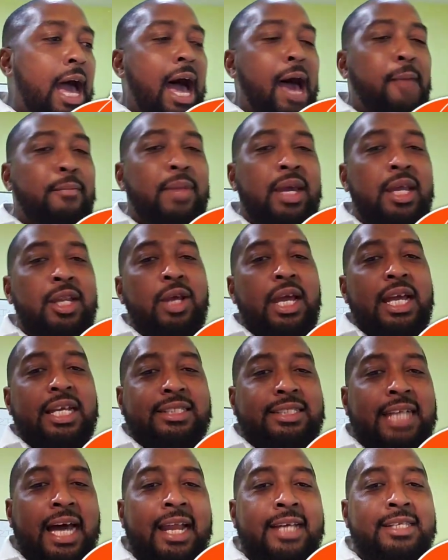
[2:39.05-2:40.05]
I mean, it
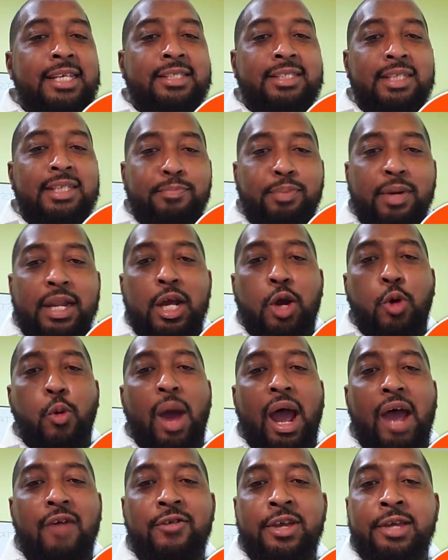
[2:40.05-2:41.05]
started as a simple
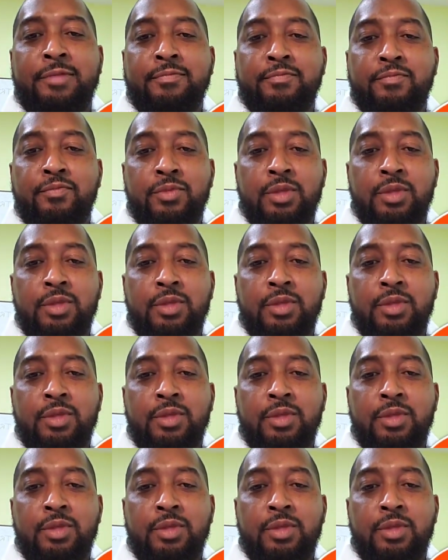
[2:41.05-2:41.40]
inquiry,